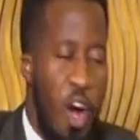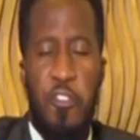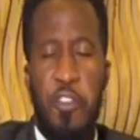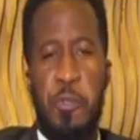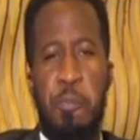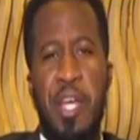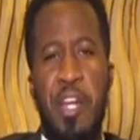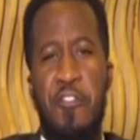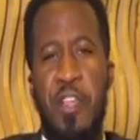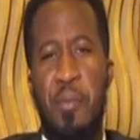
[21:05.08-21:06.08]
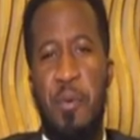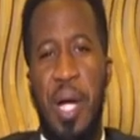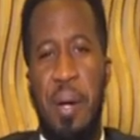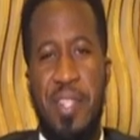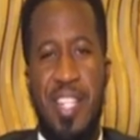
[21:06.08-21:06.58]
Of course, many of them will
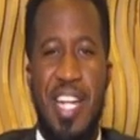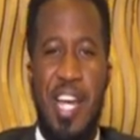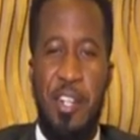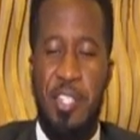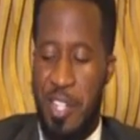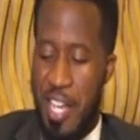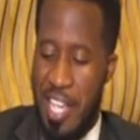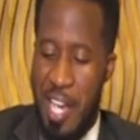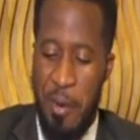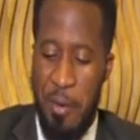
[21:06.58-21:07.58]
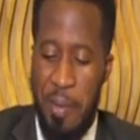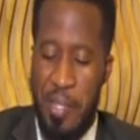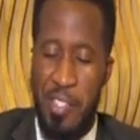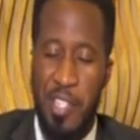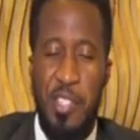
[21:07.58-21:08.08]
come in that direction. I hear
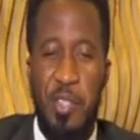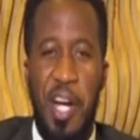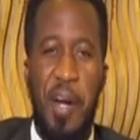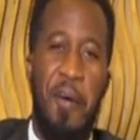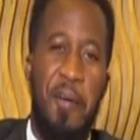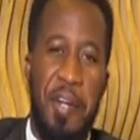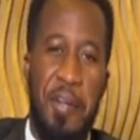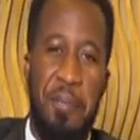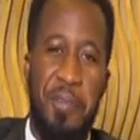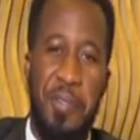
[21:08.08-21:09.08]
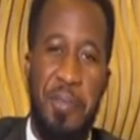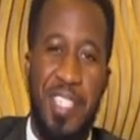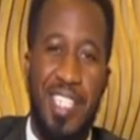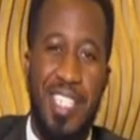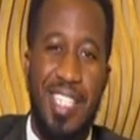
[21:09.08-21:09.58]
OBs talking about
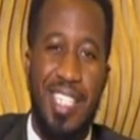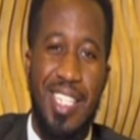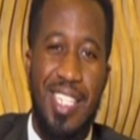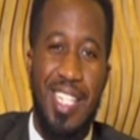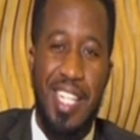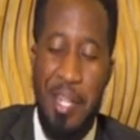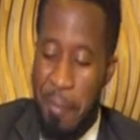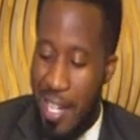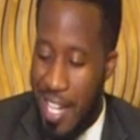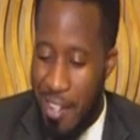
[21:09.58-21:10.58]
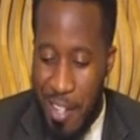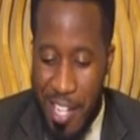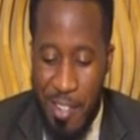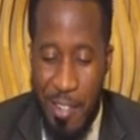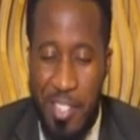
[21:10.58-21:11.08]
homeschooling. But yeah, your
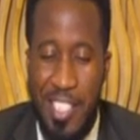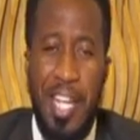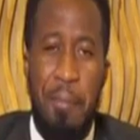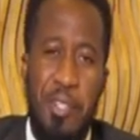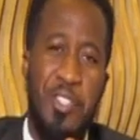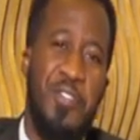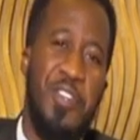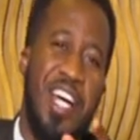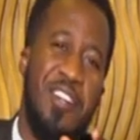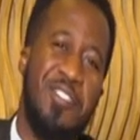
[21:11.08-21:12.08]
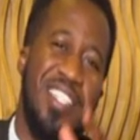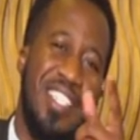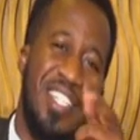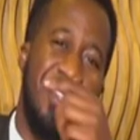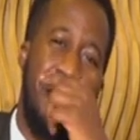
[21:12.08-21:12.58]
landlord, most of your landlords are
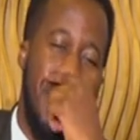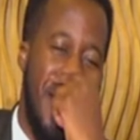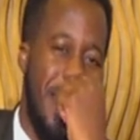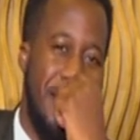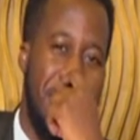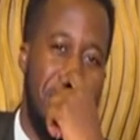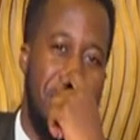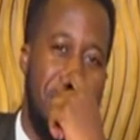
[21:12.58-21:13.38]
still your parents.